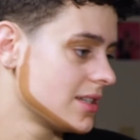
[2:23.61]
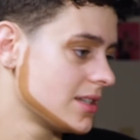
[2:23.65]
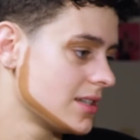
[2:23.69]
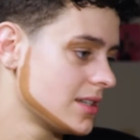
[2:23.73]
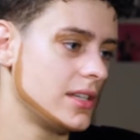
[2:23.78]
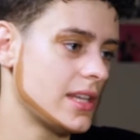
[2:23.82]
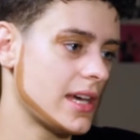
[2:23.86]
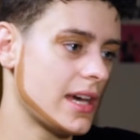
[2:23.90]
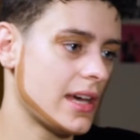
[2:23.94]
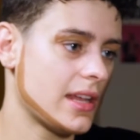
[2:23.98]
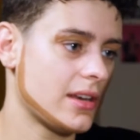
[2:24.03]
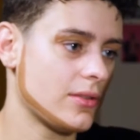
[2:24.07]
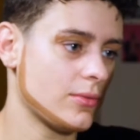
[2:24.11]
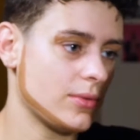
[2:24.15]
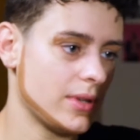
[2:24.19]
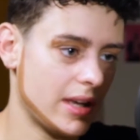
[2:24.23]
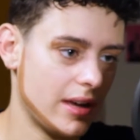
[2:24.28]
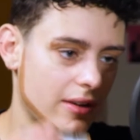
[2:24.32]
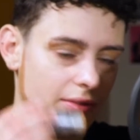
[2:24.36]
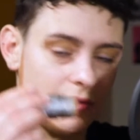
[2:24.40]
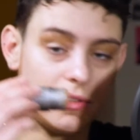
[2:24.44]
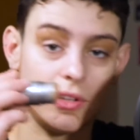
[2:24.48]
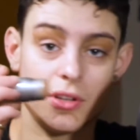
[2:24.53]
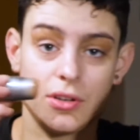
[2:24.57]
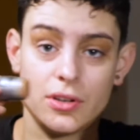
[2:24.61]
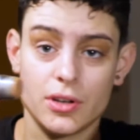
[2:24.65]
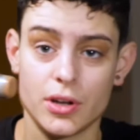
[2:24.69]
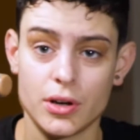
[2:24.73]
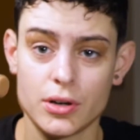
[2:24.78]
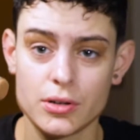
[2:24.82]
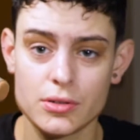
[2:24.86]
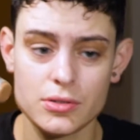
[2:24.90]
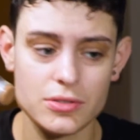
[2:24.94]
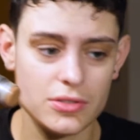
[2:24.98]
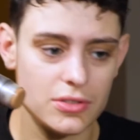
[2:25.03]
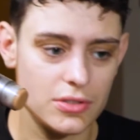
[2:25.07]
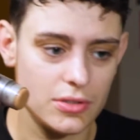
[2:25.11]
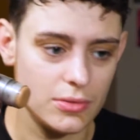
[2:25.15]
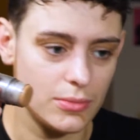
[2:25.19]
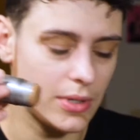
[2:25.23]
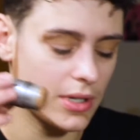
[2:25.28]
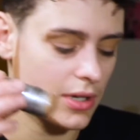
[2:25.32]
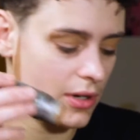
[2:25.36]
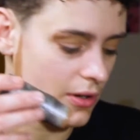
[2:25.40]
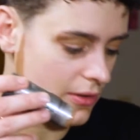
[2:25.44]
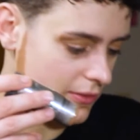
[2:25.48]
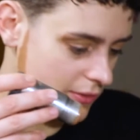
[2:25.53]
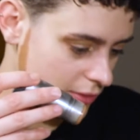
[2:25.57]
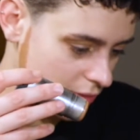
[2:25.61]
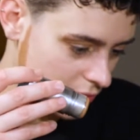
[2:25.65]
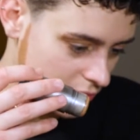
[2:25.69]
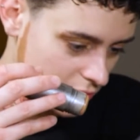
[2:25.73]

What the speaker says: Then we have the nose. We go for